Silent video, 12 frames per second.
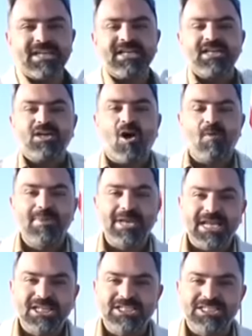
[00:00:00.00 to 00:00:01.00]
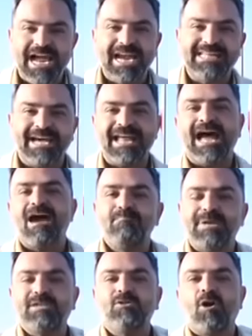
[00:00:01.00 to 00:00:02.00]
You're seeing Isfahan, which is
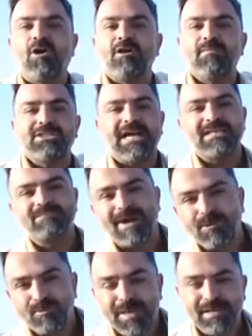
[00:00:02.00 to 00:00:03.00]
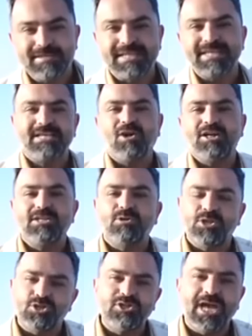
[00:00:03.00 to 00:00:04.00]
in complete peace. People are
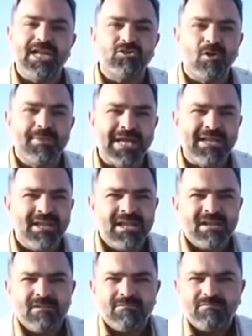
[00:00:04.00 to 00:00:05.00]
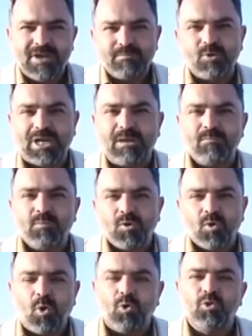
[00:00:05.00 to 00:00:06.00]
living their normal lives. I think
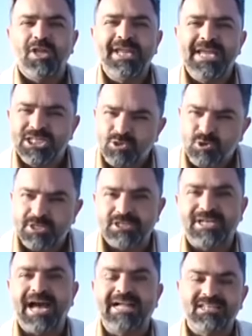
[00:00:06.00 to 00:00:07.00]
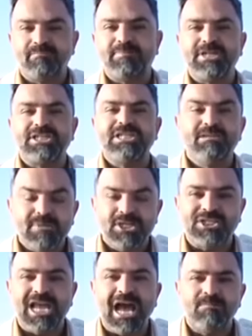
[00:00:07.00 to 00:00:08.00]
two or three hours earlier at midnight,
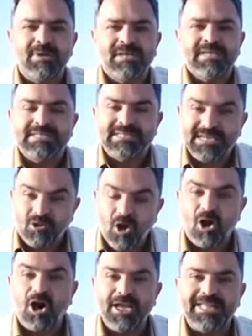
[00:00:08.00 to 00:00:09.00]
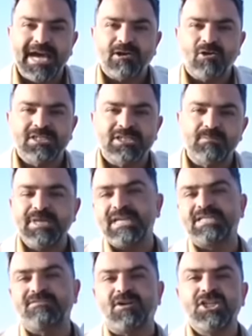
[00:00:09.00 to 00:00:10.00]
sounds were heard in Isfahan sky.
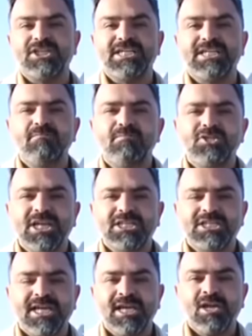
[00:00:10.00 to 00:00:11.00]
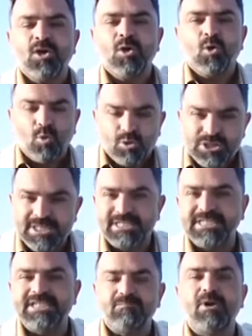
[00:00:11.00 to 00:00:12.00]
Based on the information we acquired,
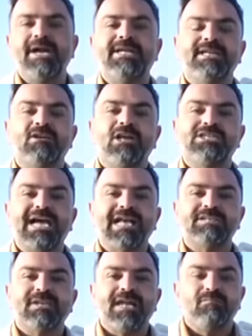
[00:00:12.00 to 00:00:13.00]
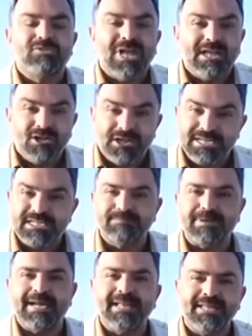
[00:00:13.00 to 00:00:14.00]
several small drones were flying in the sky
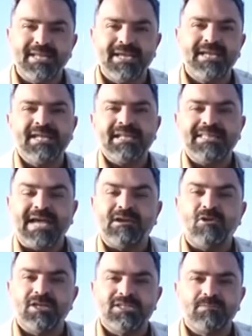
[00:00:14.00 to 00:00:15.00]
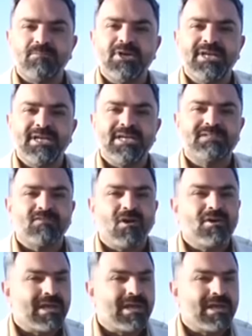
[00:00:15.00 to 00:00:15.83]
over Isfahan, which were fired at.